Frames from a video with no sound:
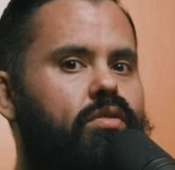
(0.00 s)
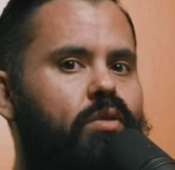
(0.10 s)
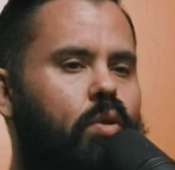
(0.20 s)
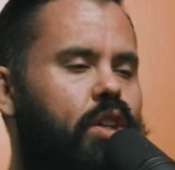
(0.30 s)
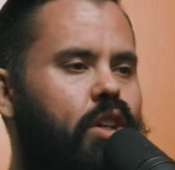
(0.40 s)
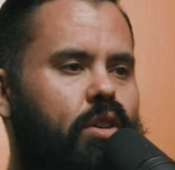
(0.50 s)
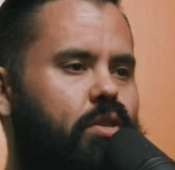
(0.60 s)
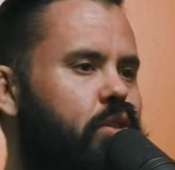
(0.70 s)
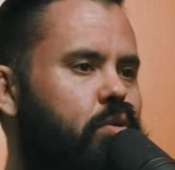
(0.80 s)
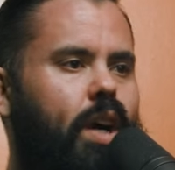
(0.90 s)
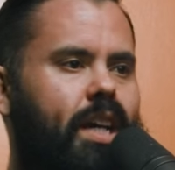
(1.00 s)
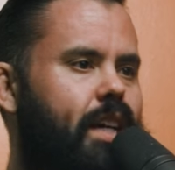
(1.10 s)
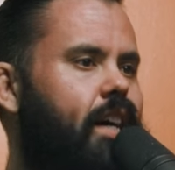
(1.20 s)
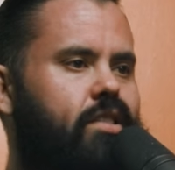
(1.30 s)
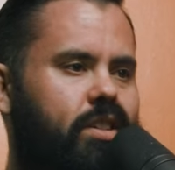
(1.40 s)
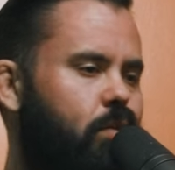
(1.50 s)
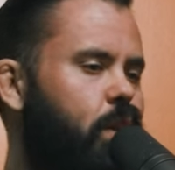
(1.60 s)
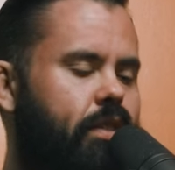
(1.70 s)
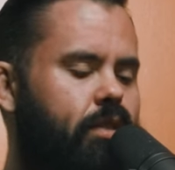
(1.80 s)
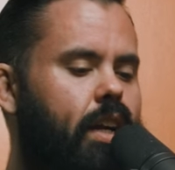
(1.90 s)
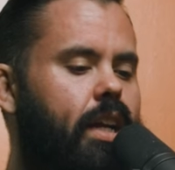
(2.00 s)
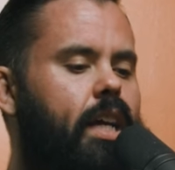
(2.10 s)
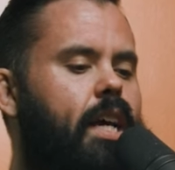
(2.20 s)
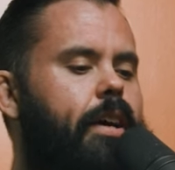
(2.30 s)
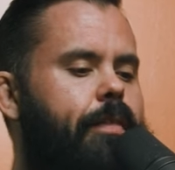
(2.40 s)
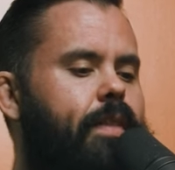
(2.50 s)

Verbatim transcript: you know, you white guys aren't whatever, right? Yeah.